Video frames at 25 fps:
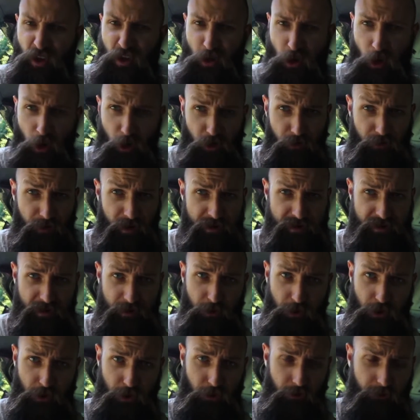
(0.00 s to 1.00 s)
cargo vans that
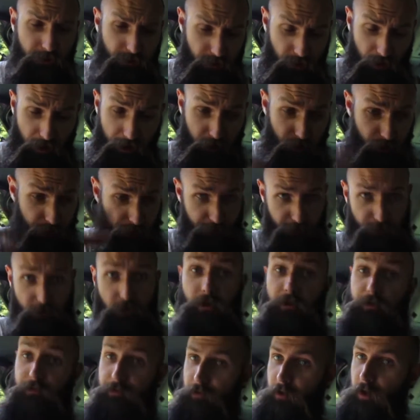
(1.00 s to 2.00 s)
I could have
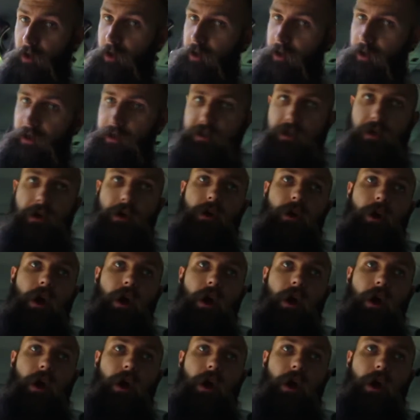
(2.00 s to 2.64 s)
converted,